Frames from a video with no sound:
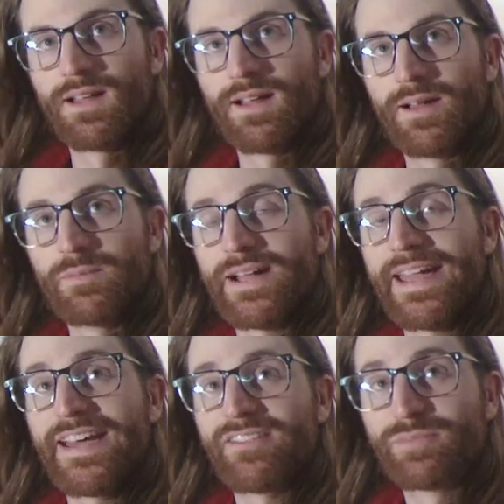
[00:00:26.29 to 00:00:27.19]
I
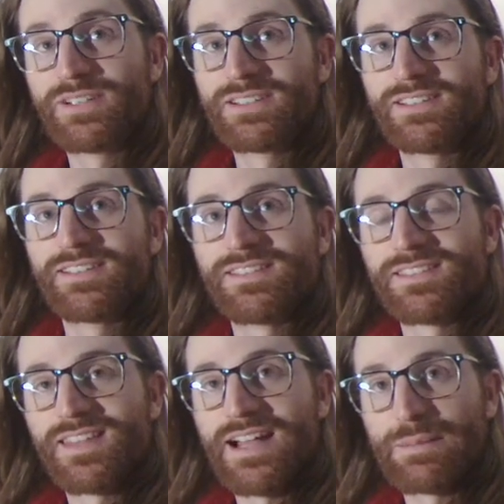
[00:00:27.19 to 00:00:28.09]
have, but in
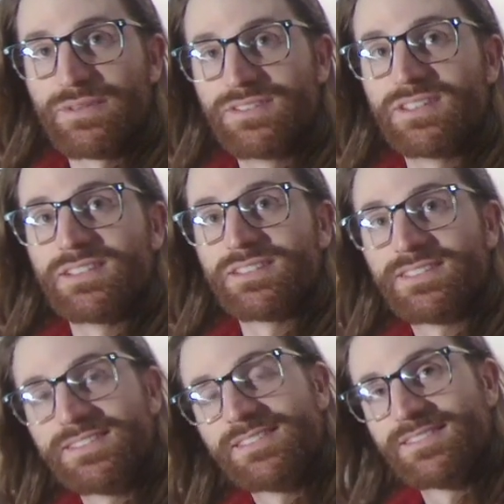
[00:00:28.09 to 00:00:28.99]
the opposite
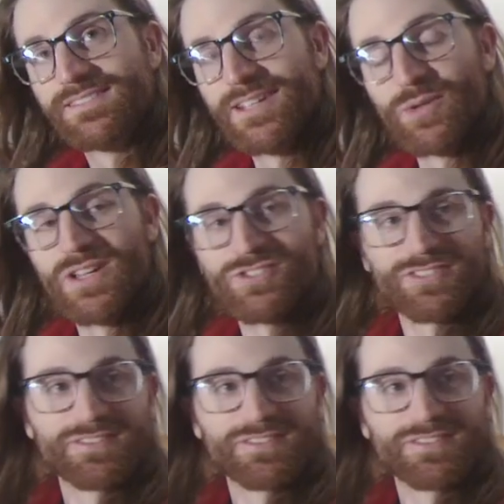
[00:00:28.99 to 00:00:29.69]
equation.